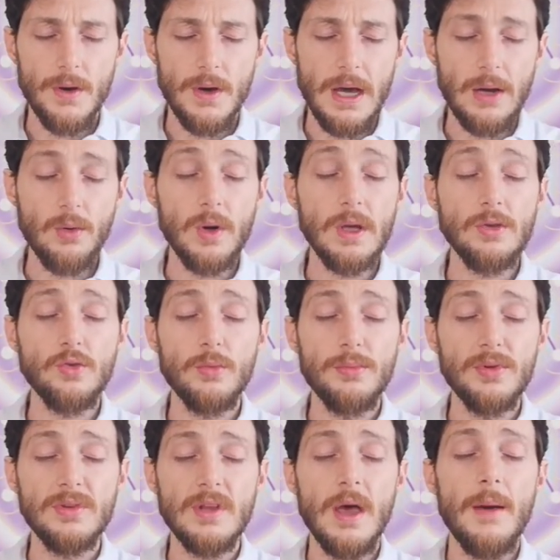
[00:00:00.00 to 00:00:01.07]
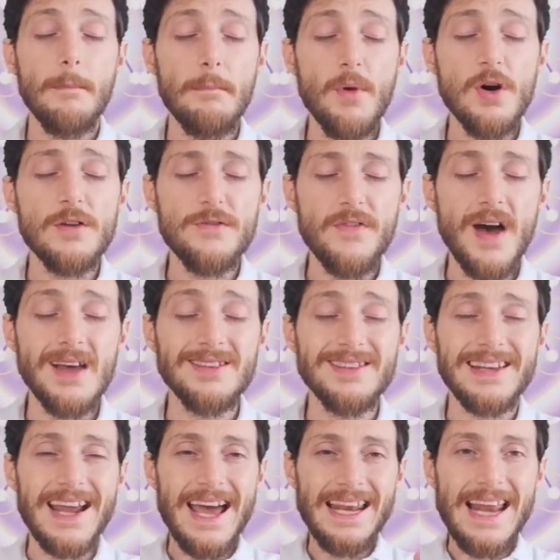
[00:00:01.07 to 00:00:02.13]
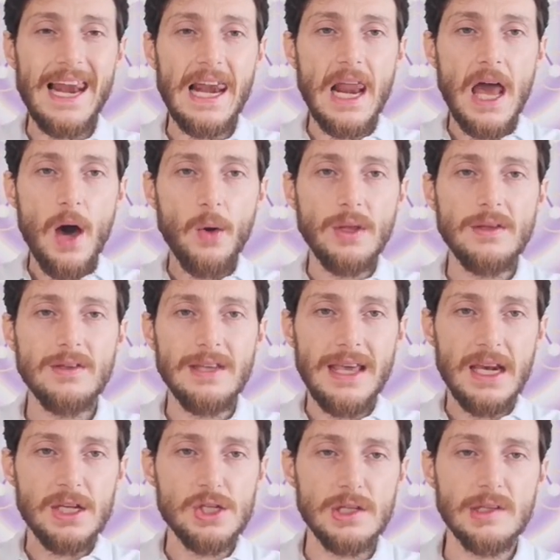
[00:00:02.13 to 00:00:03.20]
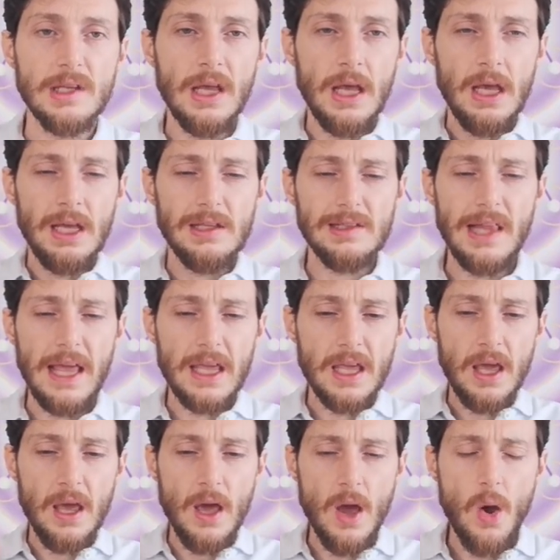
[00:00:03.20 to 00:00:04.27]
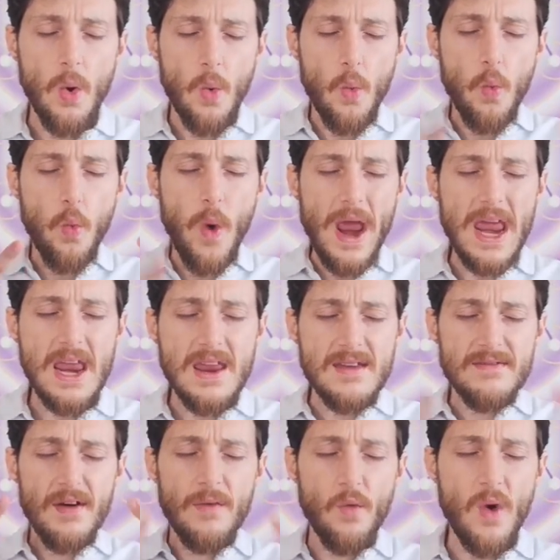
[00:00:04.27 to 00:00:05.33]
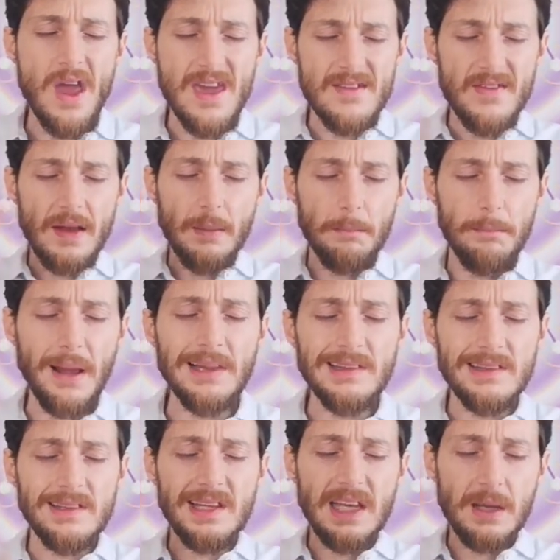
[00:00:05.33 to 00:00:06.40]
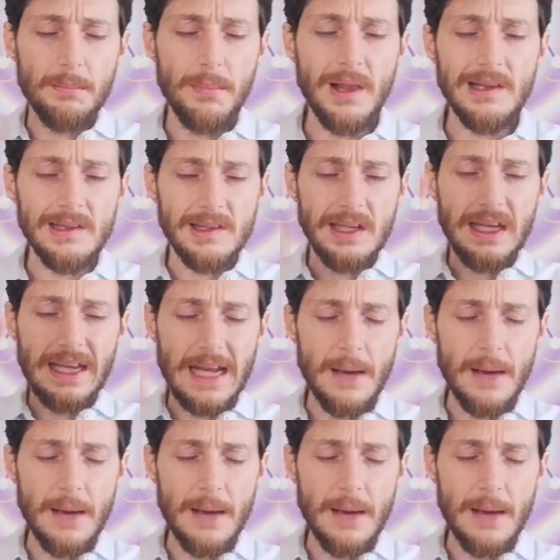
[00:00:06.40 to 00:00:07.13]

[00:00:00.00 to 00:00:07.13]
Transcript: I'm going to bit more faster and allowing this energy is like a wave and pulsing and